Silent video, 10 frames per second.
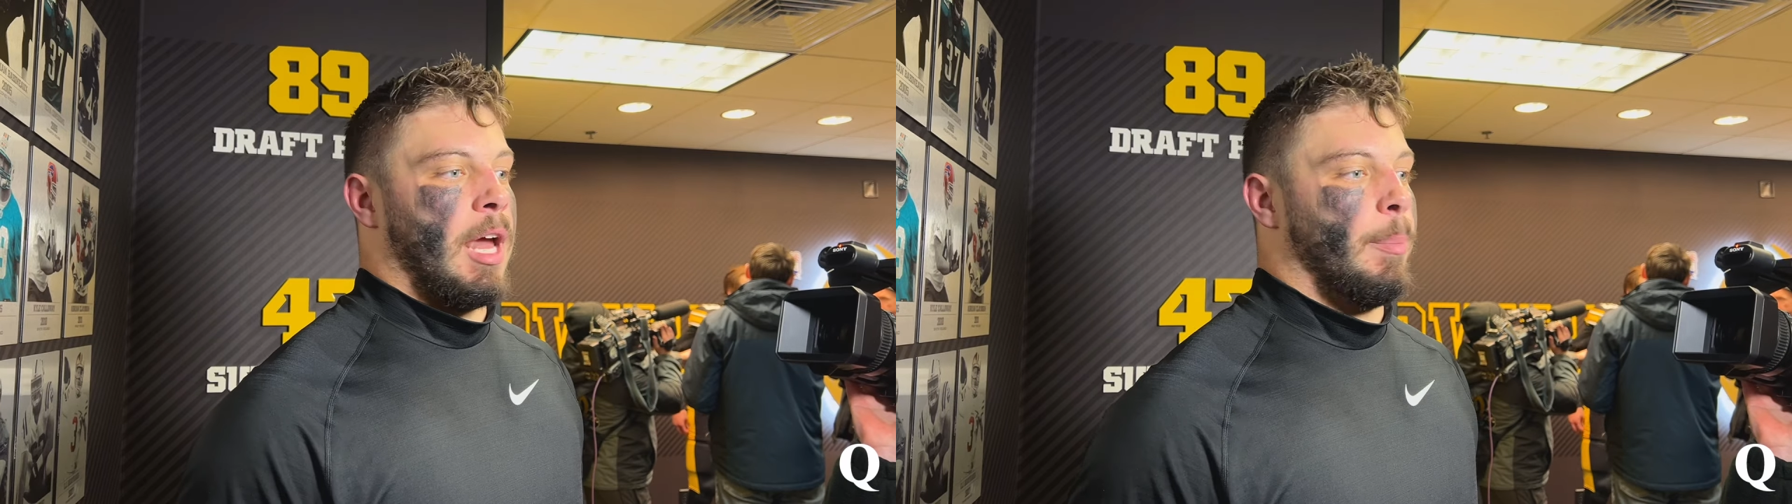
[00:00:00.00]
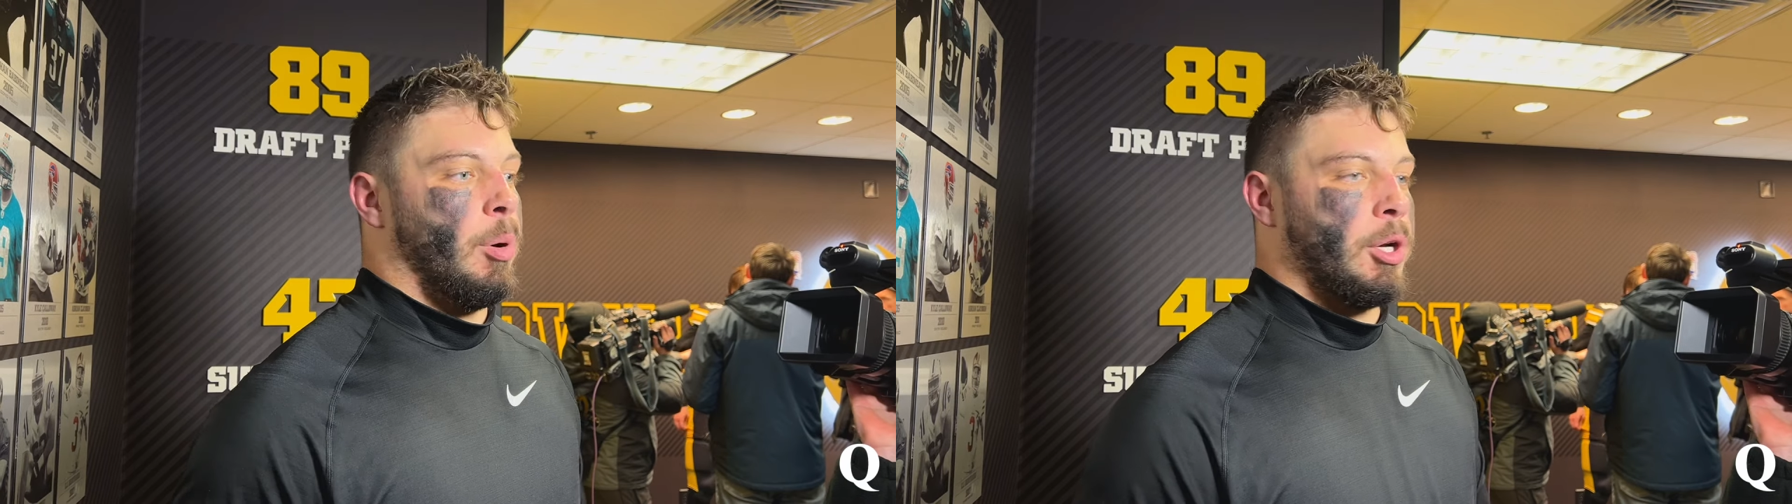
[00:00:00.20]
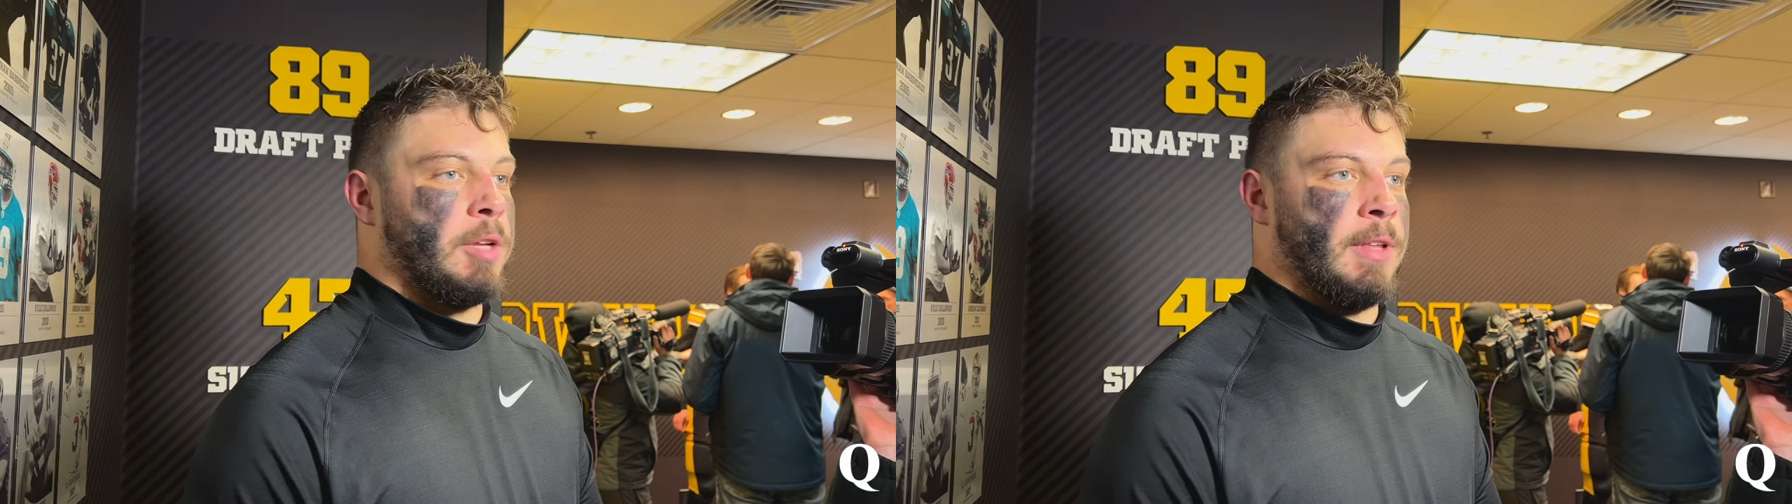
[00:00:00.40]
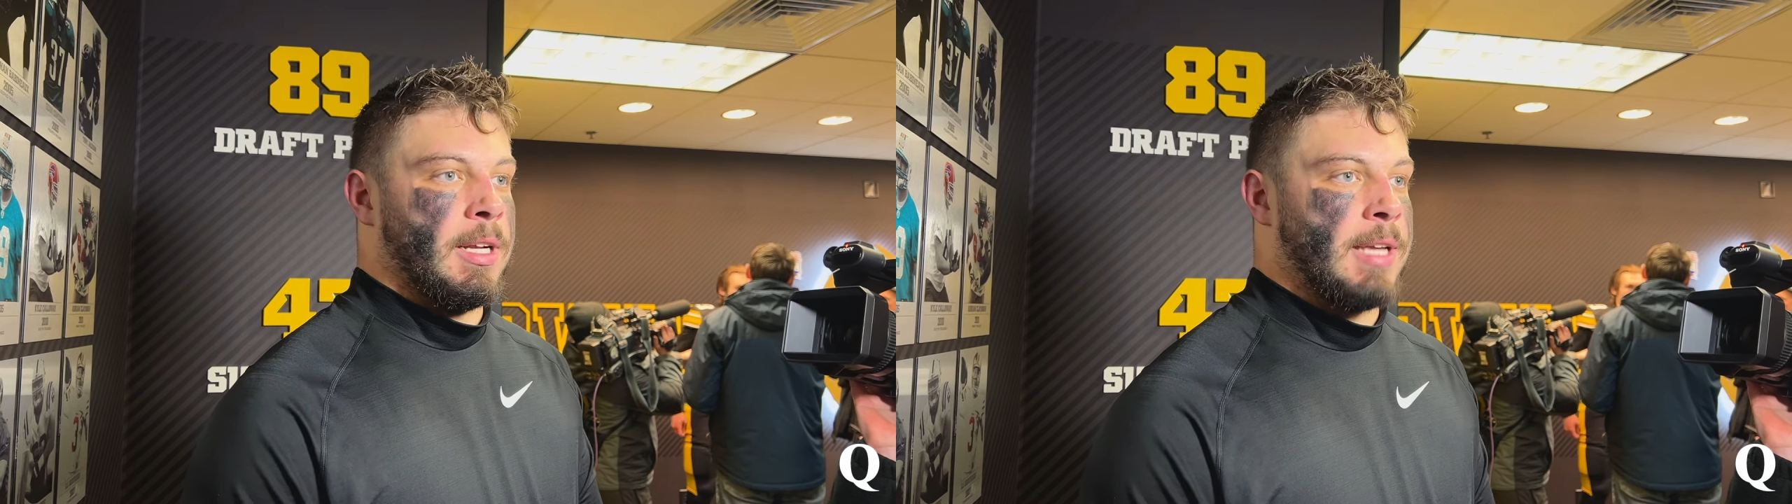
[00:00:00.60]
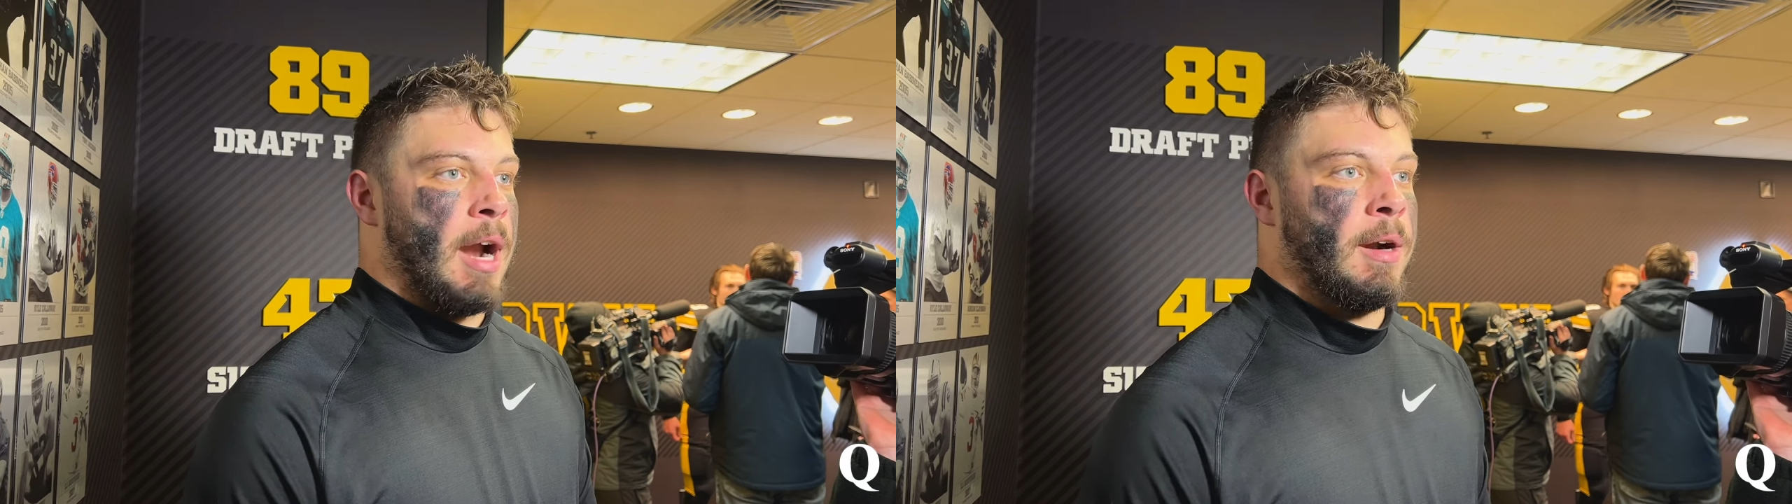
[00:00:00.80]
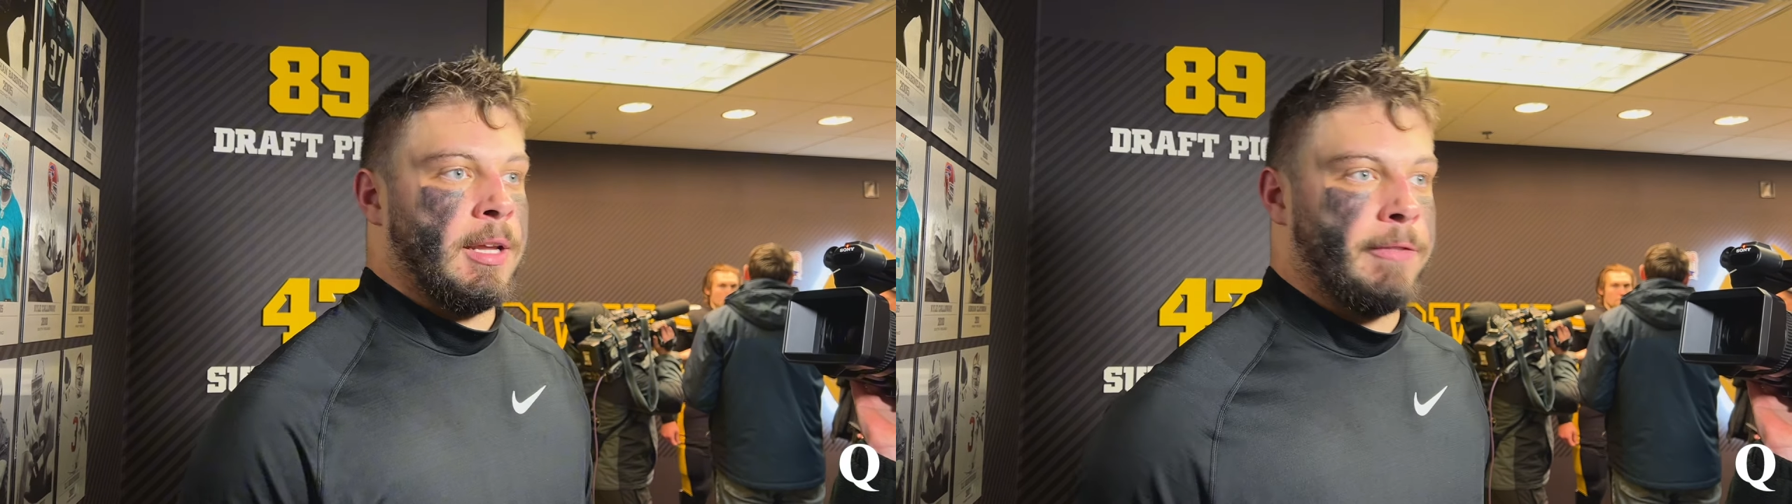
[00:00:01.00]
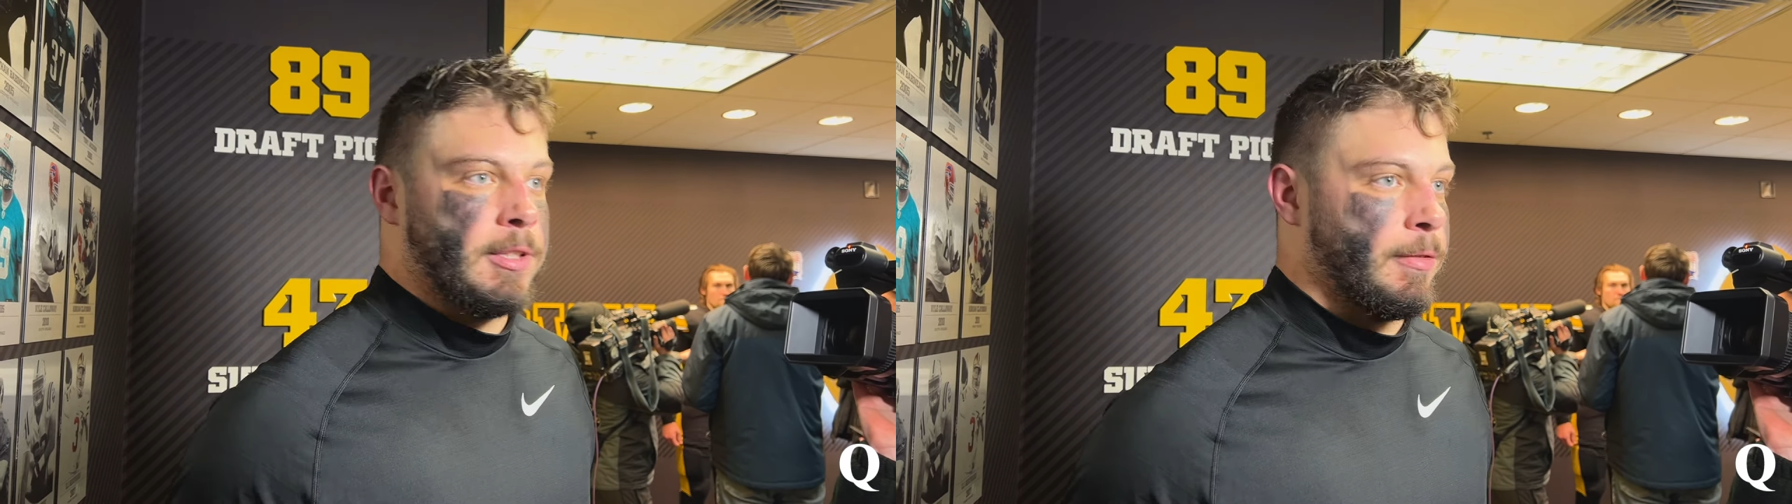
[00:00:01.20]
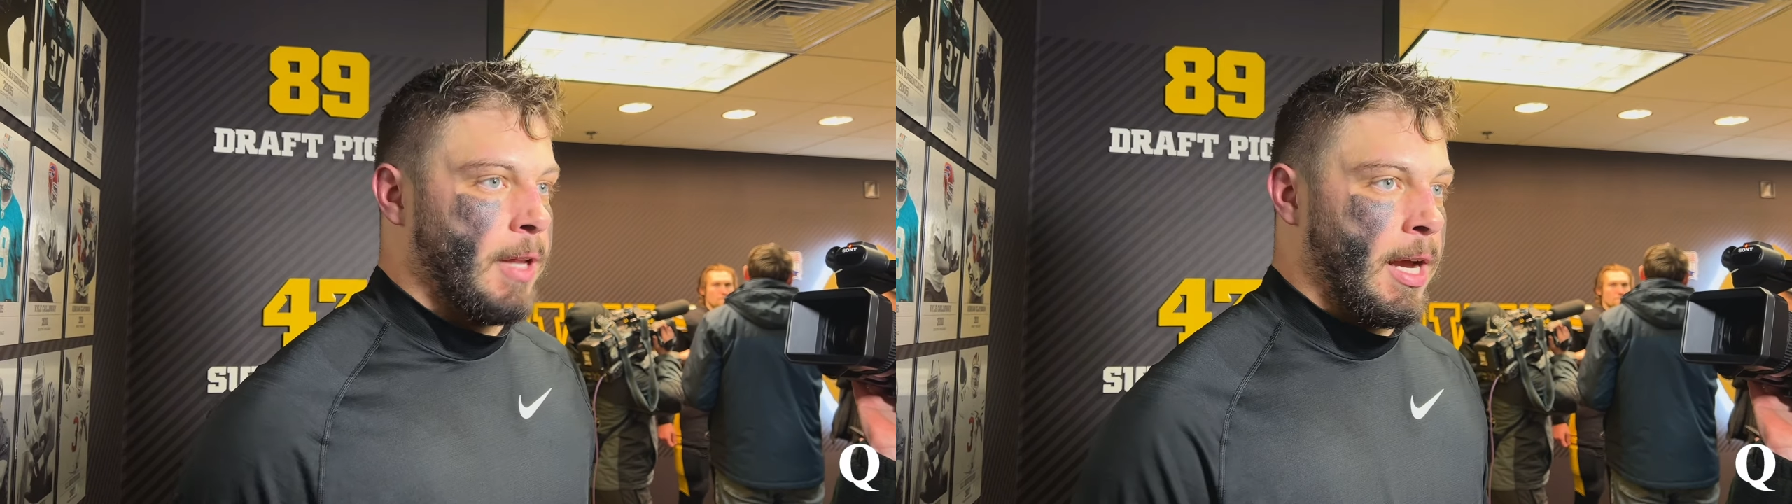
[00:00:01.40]
kind of push of the entire
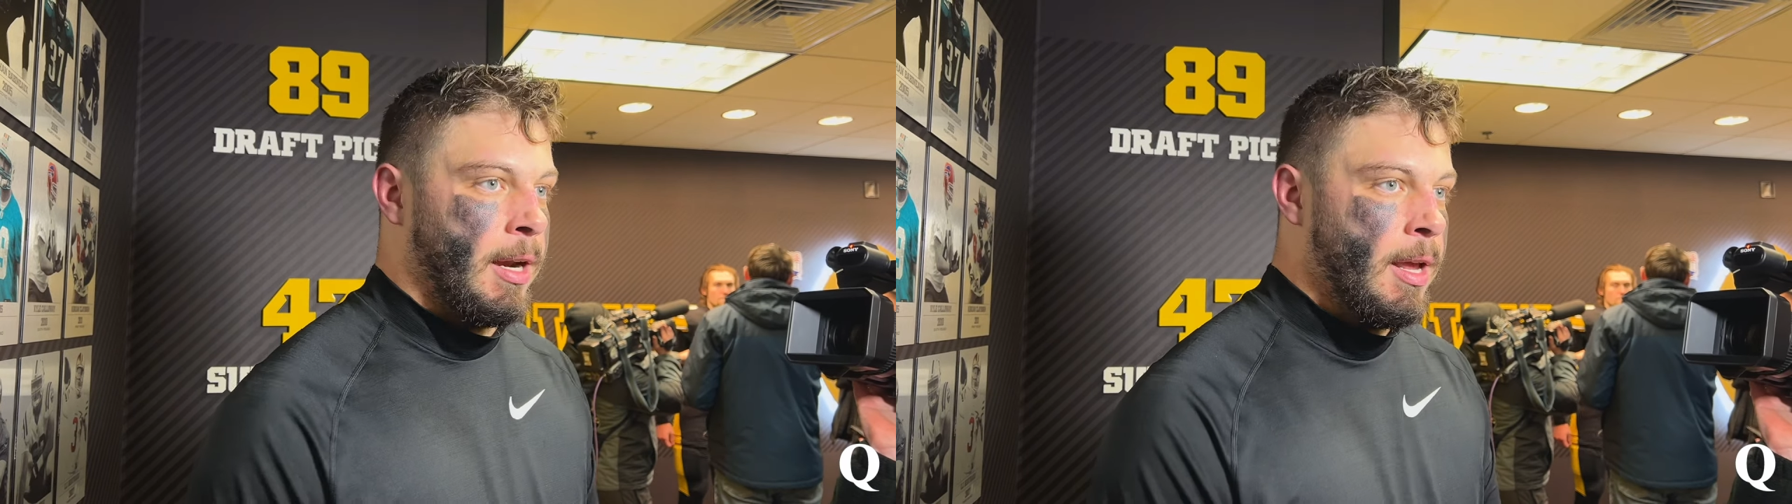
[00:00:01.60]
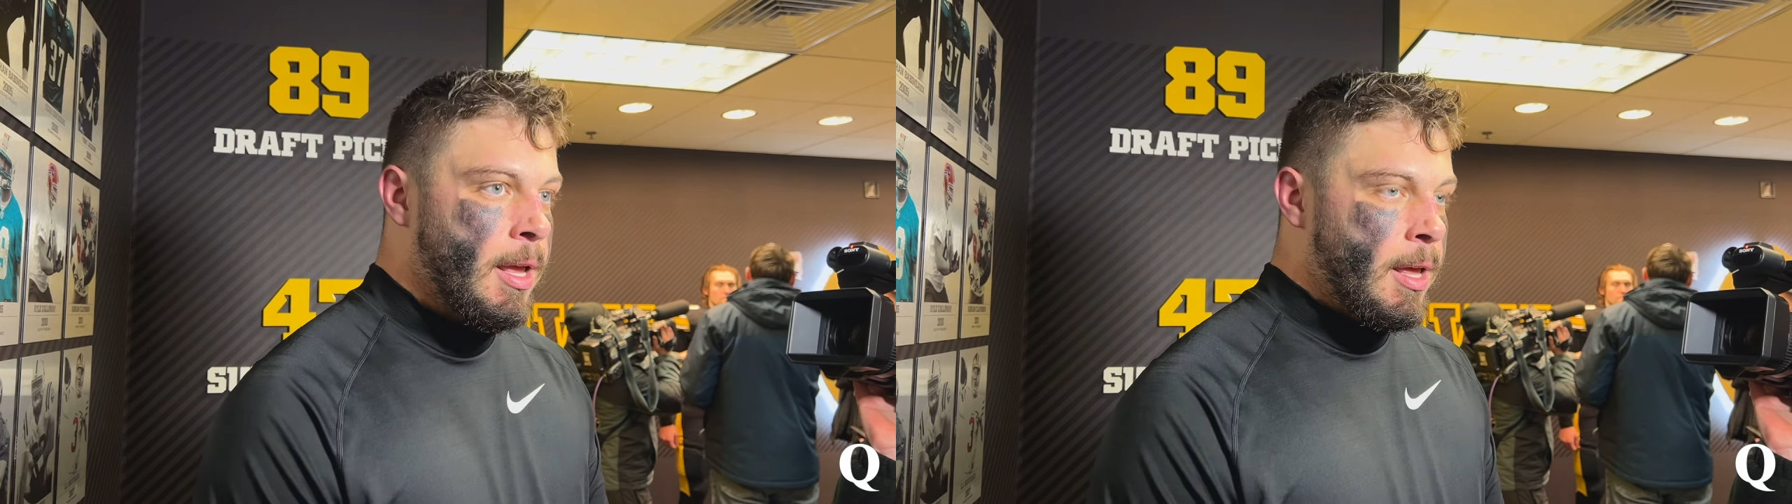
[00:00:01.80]
defensive line.